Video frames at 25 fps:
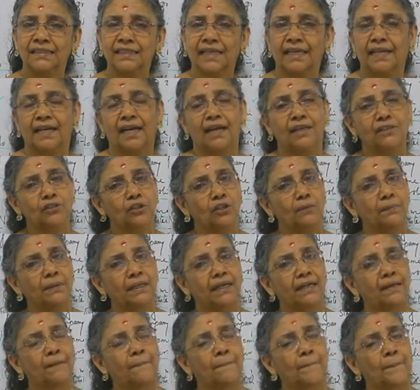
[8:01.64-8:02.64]
can also be
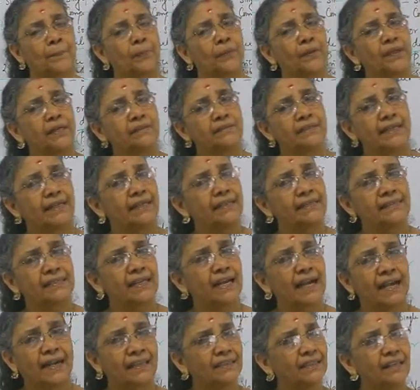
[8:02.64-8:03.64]
said is
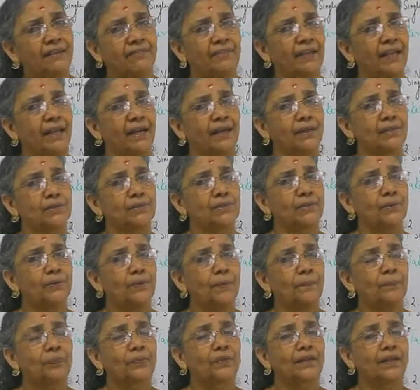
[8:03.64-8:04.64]
in another way
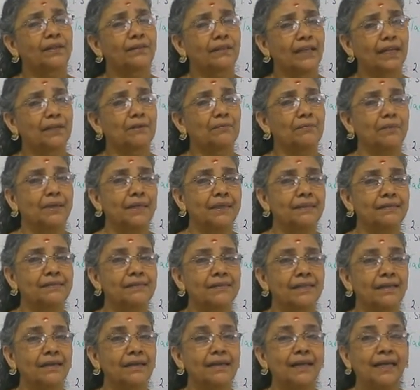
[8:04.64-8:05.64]
also. That means
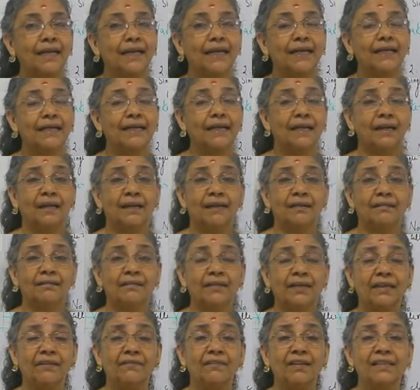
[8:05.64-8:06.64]

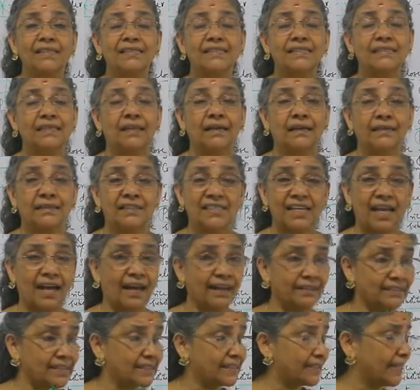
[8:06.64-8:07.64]
he will
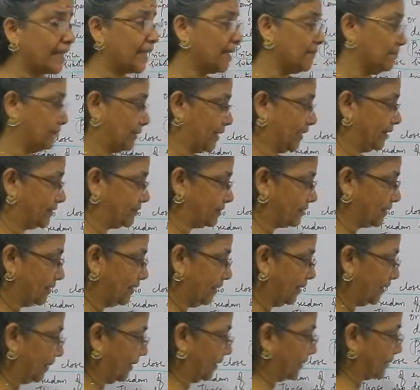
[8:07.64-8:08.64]
charge same price.
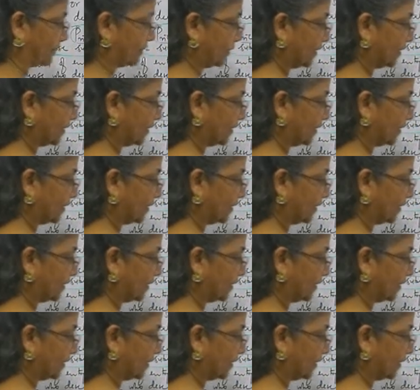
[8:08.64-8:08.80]
Yes,